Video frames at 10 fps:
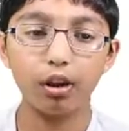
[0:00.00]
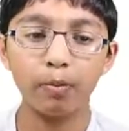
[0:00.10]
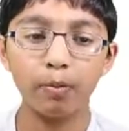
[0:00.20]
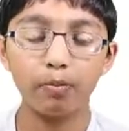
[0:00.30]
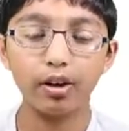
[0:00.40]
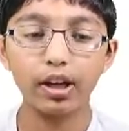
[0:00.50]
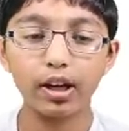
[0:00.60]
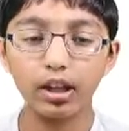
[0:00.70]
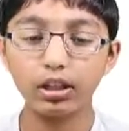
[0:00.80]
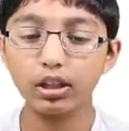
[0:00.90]
open
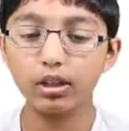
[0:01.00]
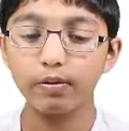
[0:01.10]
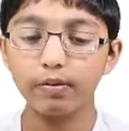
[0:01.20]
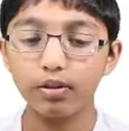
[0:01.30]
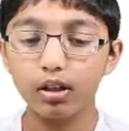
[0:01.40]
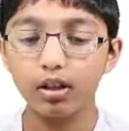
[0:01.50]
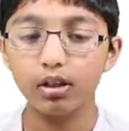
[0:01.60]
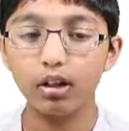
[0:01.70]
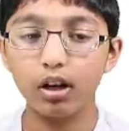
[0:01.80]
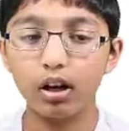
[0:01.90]
brackets,
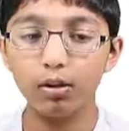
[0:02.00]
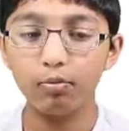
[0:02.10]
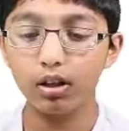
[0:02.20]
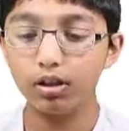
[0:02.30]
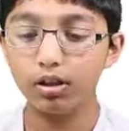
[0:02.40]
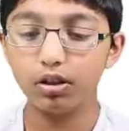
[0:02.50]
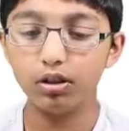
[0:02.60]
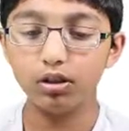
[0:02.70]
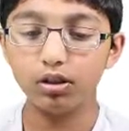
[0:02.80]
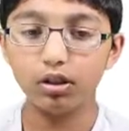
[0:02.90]
time
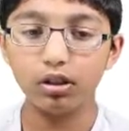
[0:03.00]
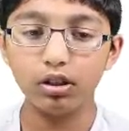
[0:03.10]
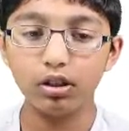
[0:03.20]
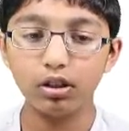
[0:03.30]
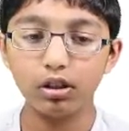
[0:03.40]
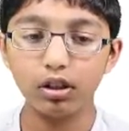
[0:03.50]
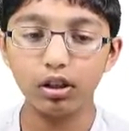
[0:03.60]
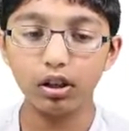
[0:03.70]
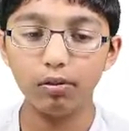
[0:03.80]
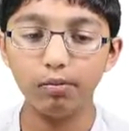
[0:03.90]
dot
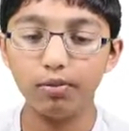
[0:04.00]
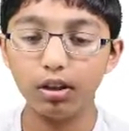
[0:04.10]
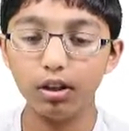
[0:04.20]
time,